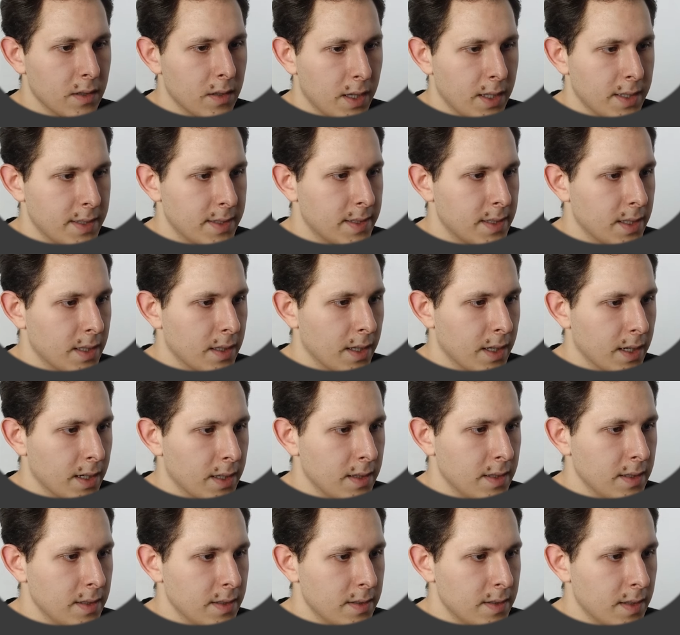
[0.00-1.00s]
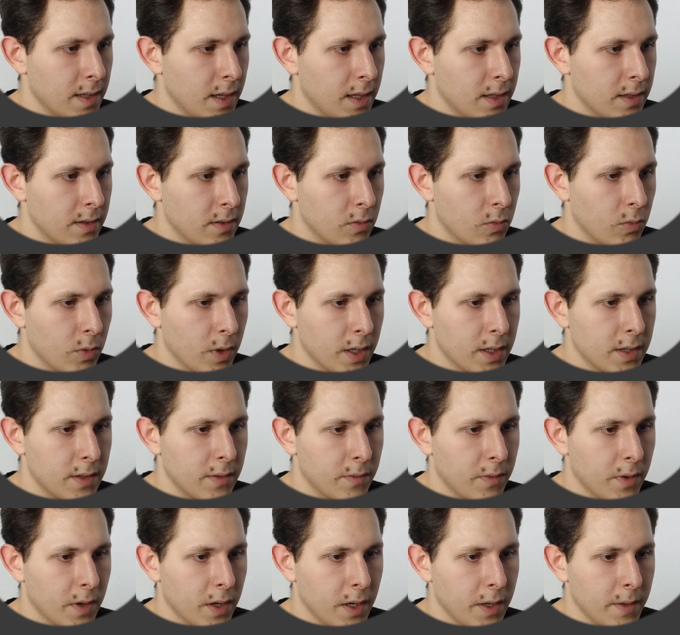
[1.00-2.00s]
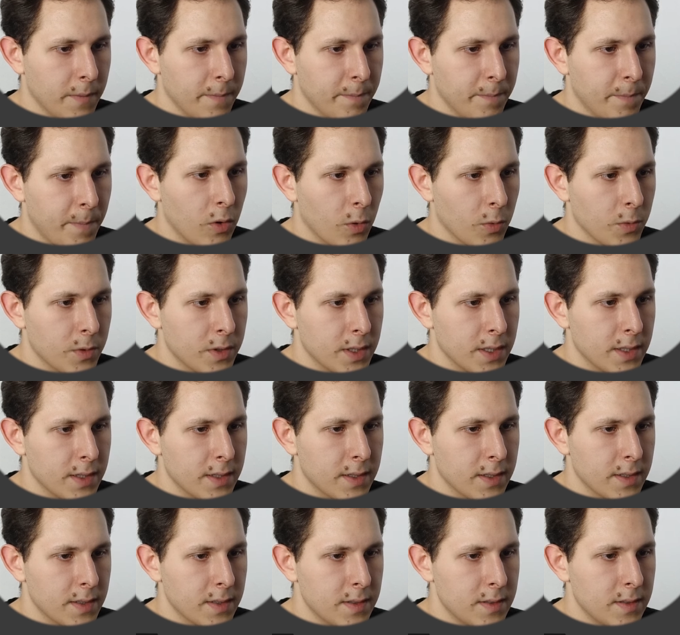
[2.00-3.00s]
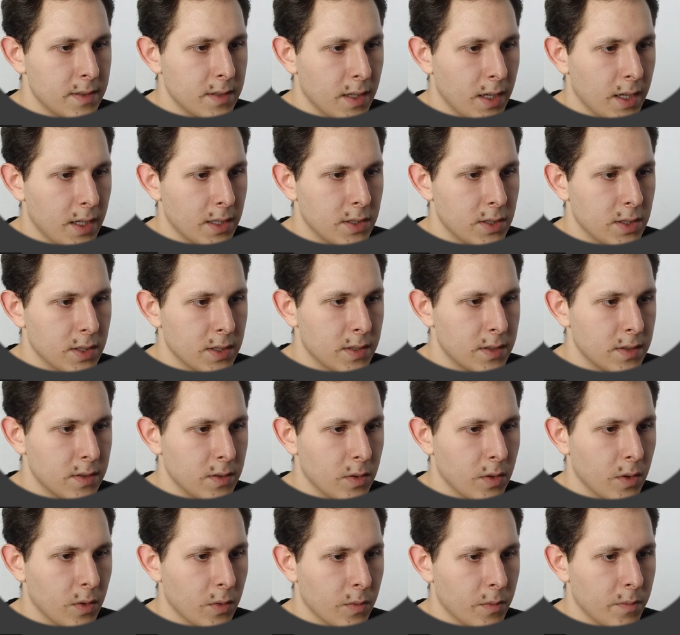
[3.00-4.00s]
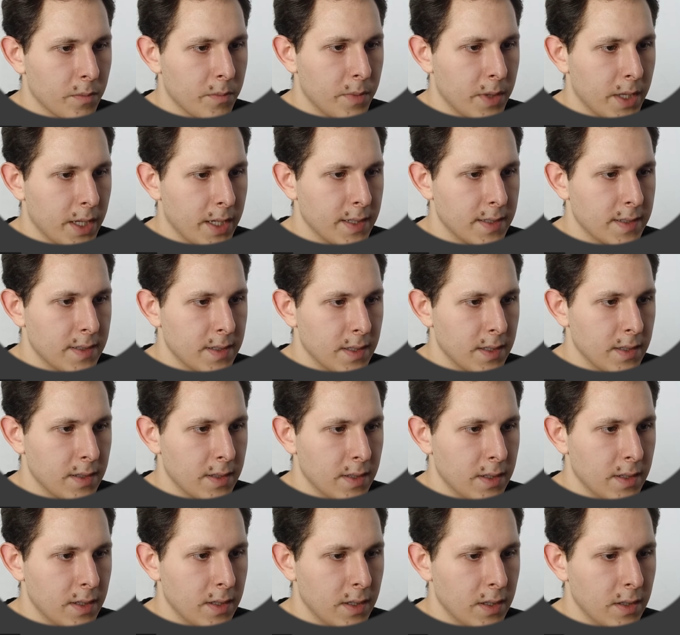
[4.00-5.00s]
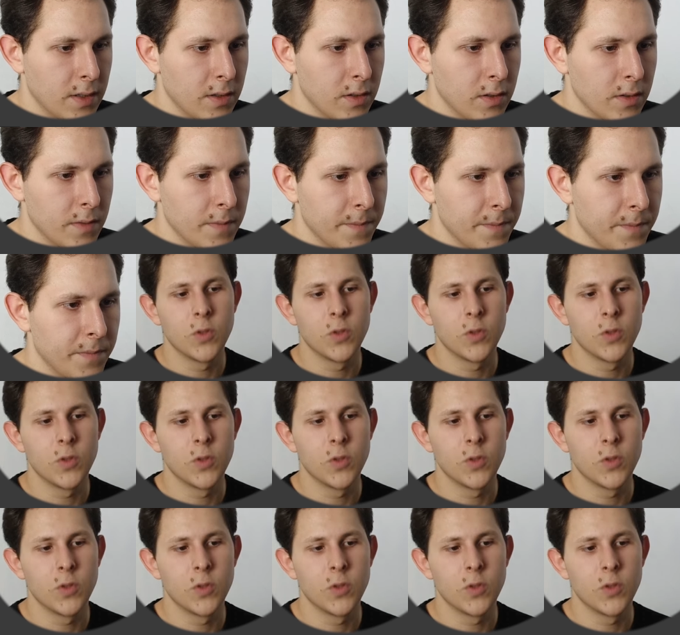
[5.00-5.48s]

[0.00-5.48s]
Let's select this and rectify, rotate this, and just, place it here.